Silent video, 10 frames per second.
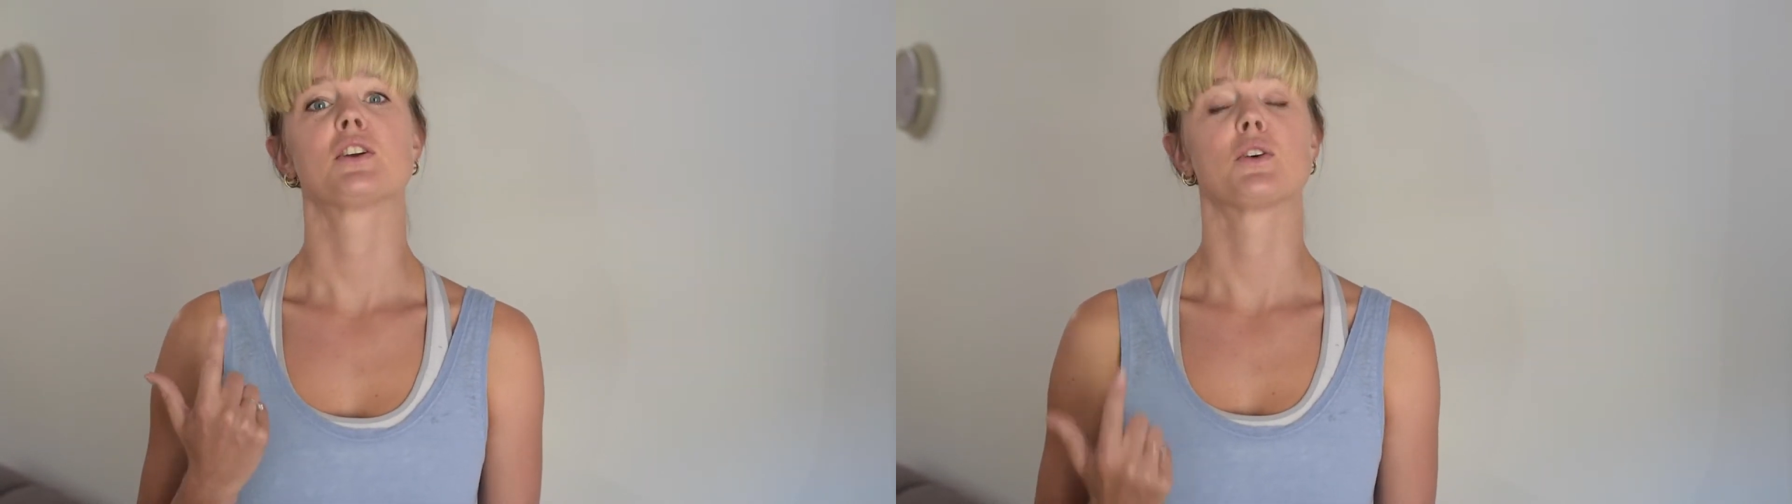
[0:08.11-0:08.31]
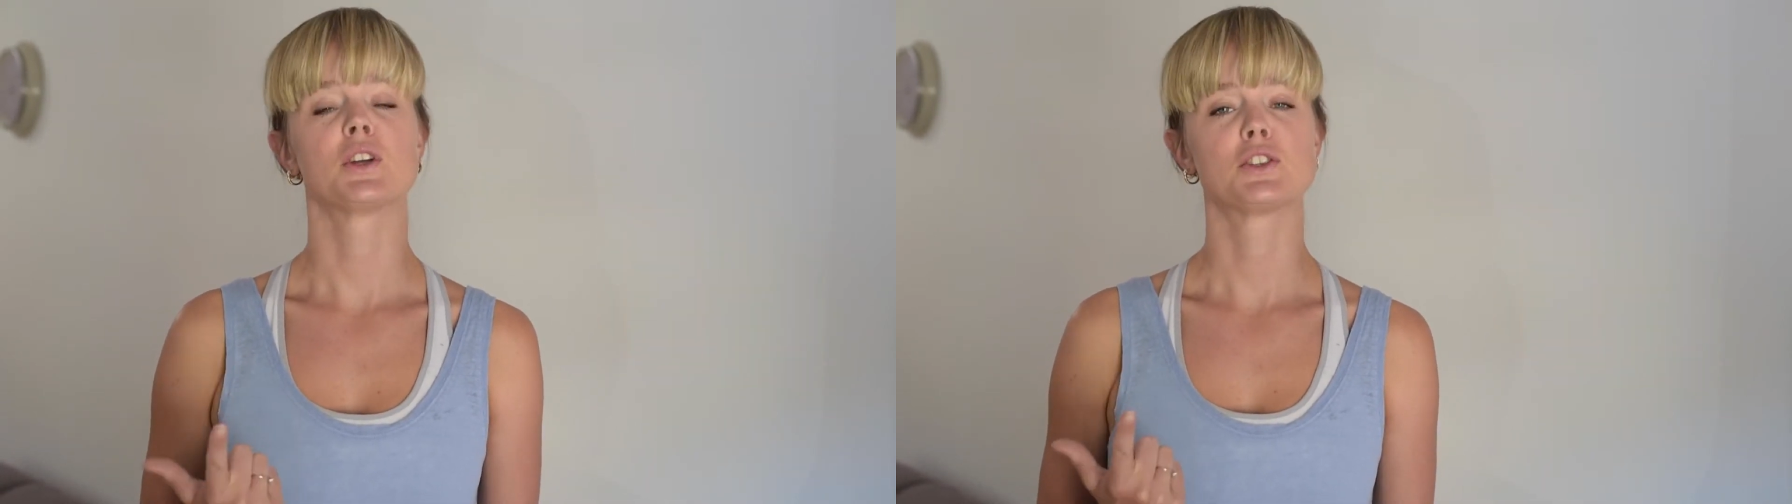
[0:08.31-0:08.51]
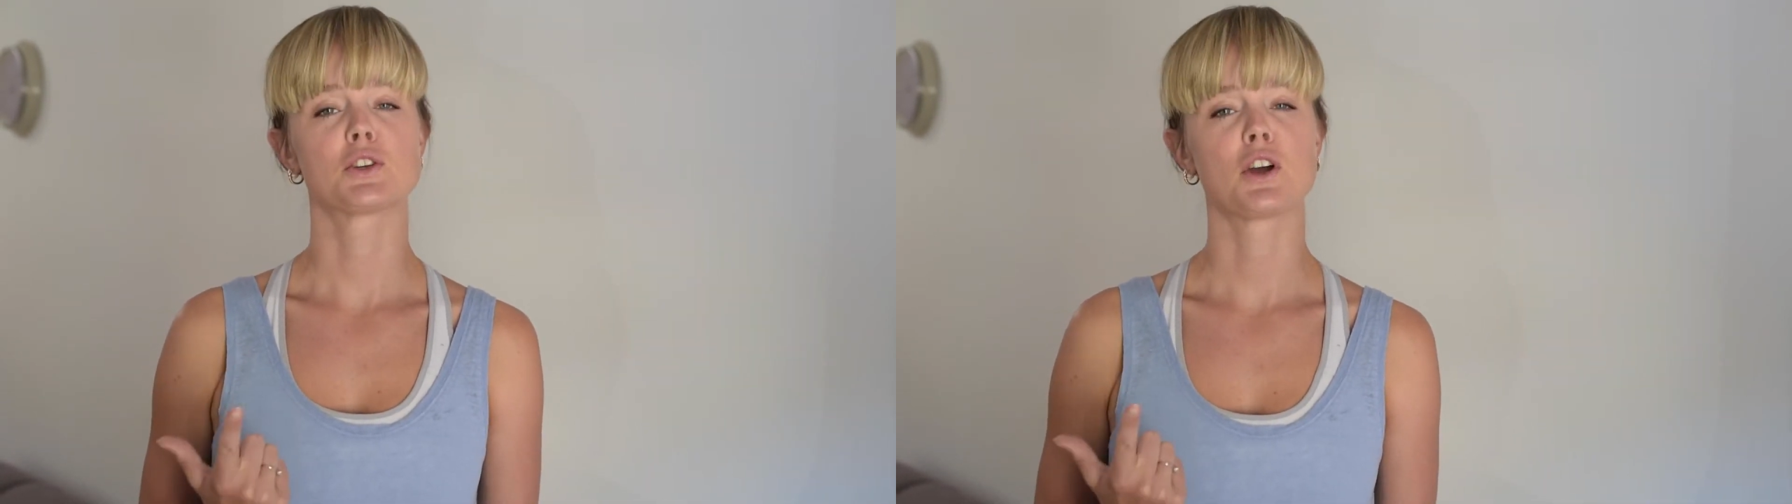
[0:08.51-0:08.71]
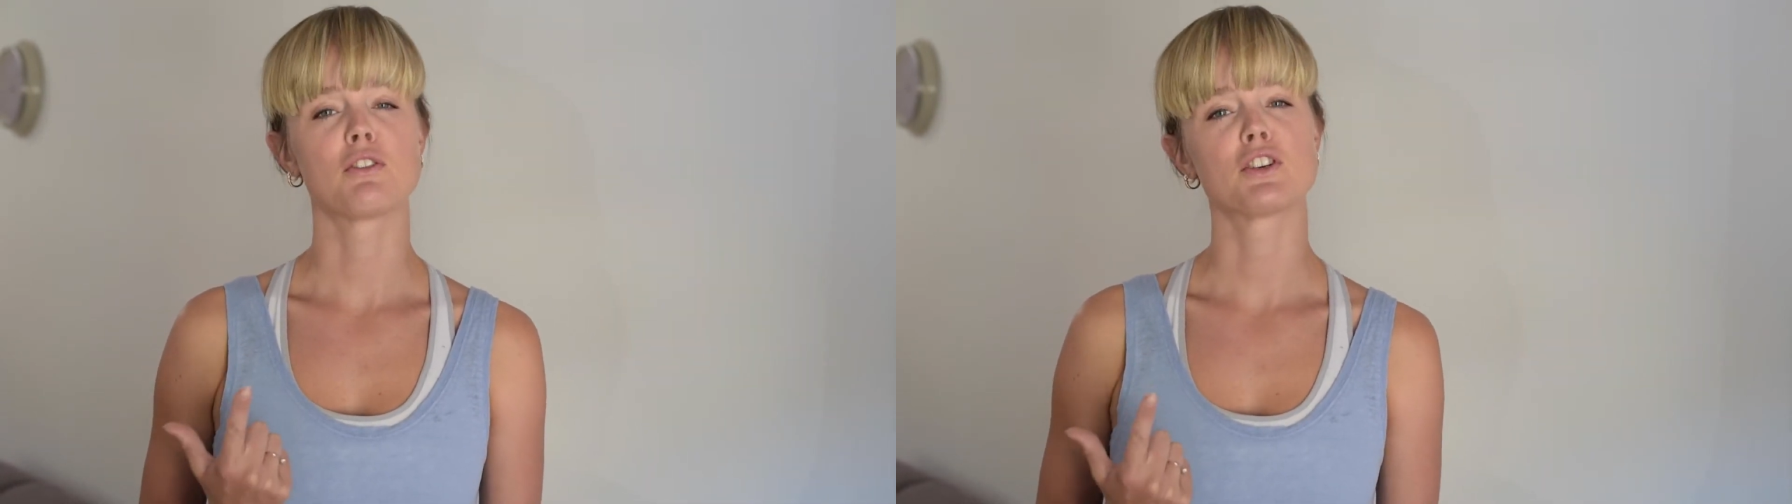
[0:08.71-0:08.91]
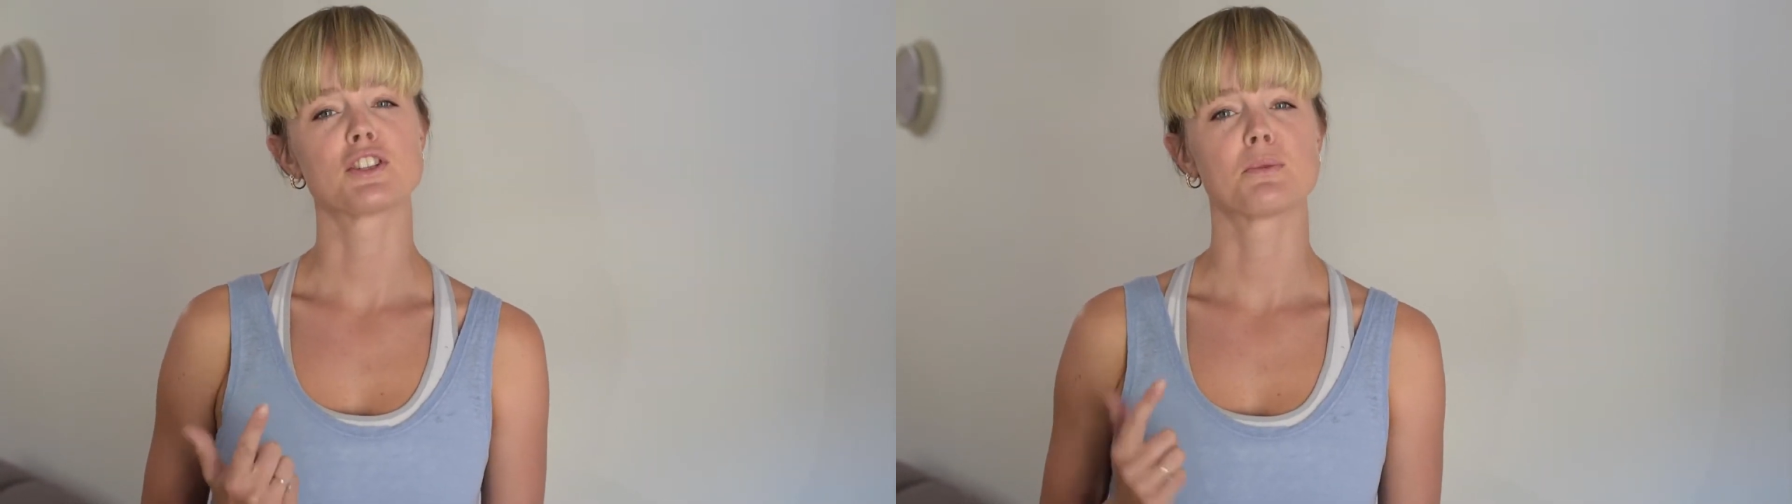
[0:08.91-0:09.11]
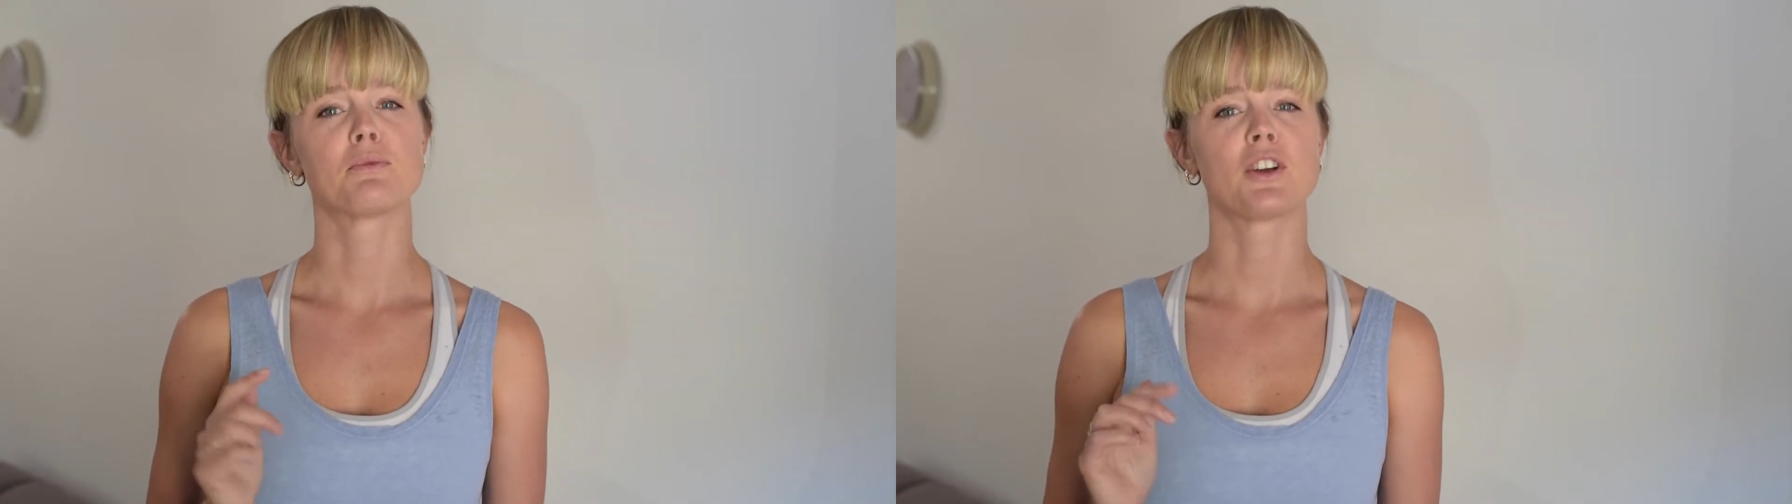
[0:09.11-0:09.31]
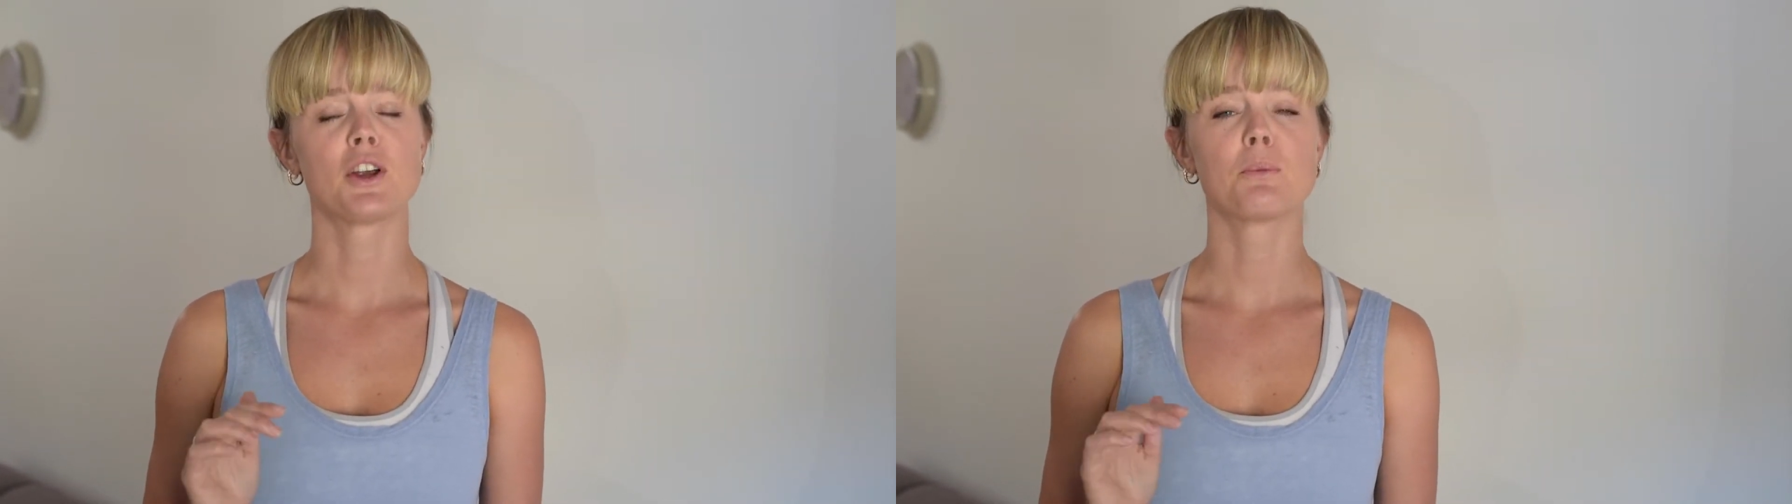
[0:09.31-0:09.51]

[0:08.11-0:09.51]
going to cover some very